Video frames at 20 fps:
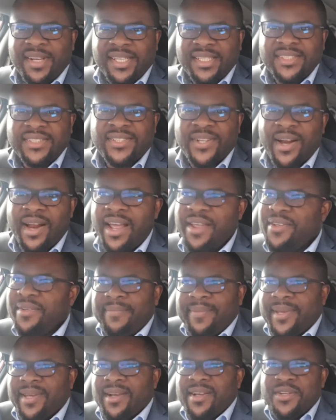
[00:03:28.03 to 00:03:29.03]
So that you,
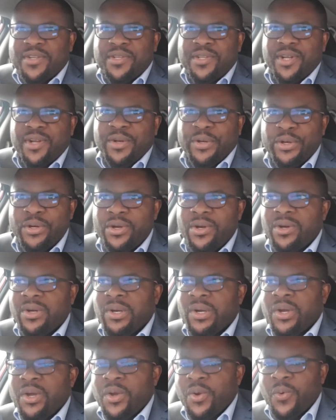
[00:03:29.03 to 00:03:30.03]
because you don't know
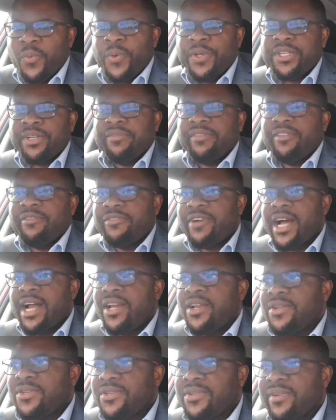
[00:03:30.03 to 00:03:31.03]
which of the
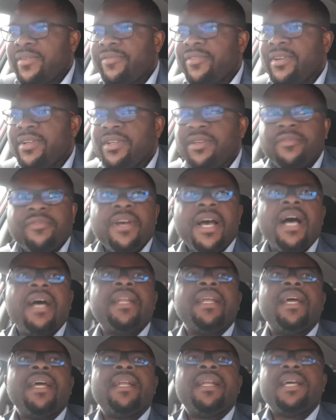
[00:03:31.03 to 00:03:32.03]
values you've
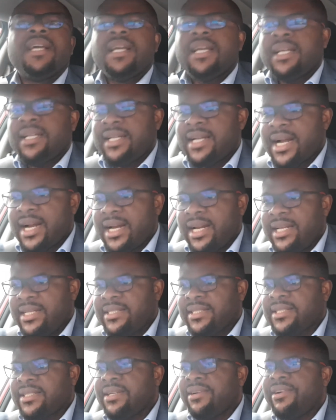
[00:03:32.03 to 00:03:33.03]
added that
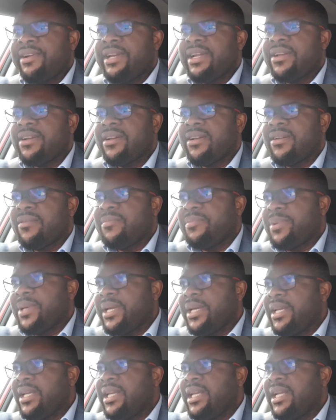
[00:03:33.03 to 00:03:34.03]
is really gonna
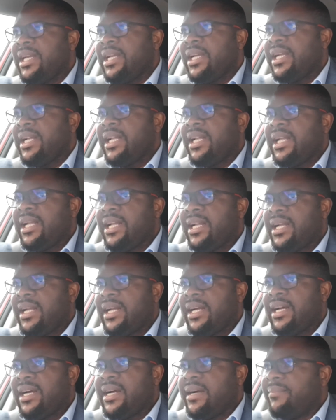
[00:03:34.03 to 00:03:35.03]
be
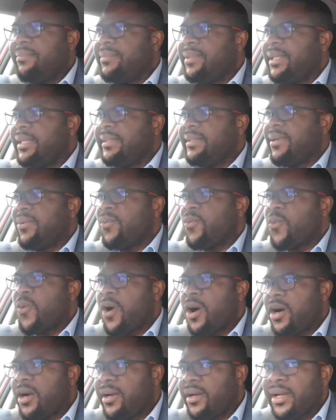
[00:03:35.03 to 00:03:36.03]
the
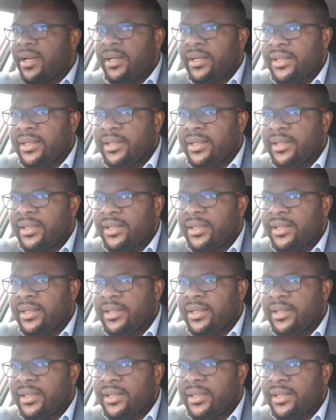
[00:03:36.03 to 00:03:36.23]
one